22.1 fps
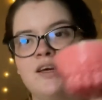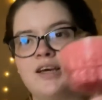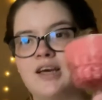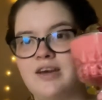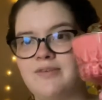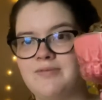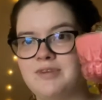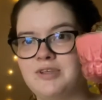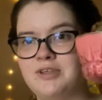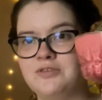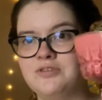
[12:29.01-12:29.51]
have
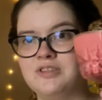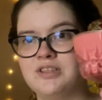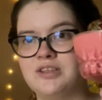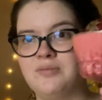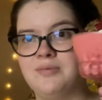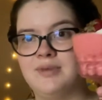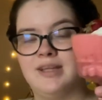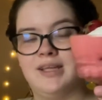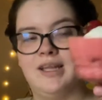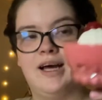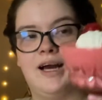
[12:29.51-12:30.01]
been using them
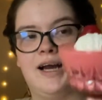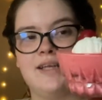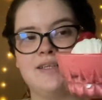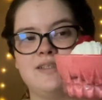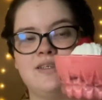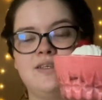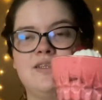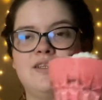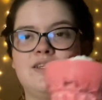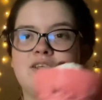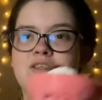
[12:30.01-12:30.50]
a lot.
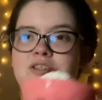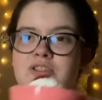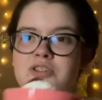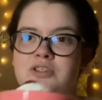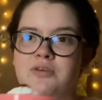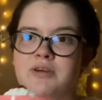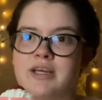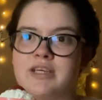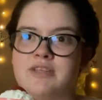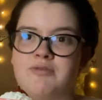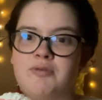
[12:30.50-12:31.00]
They're so
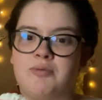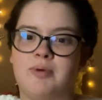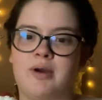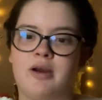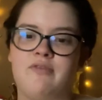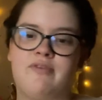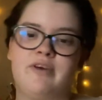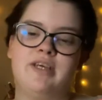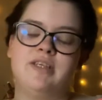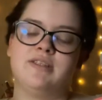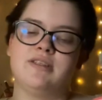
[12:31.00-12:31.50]
nice for
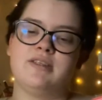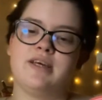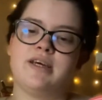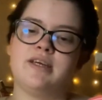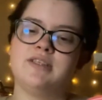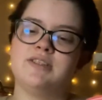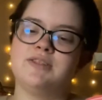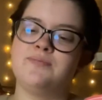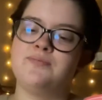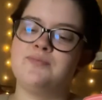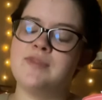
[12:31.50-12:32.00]
parfaits and
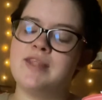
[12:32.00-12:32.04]
things.